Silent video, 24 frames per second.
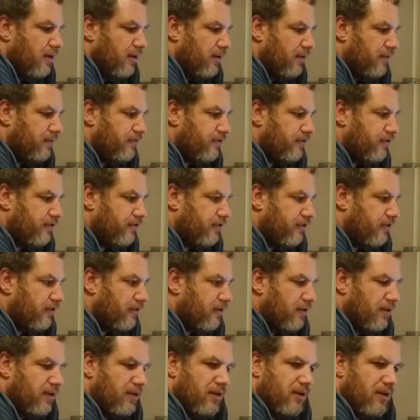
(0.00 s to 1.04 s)
of just
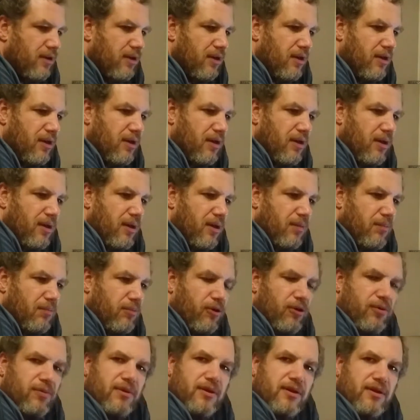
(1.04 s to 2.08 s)

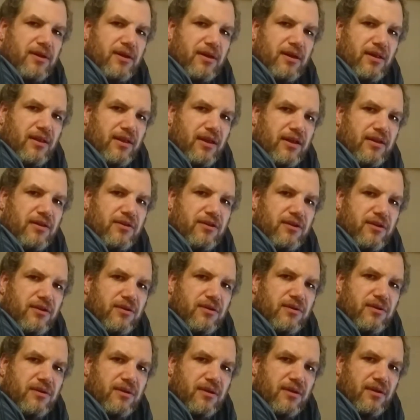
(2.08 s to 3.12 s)
probably letting
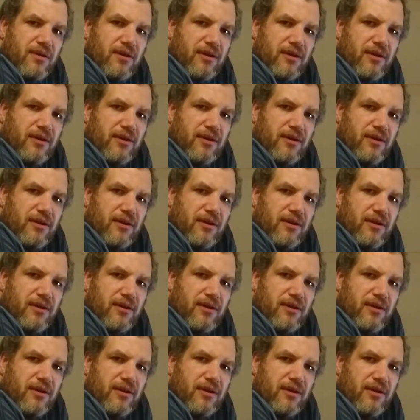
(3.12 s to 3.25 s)
them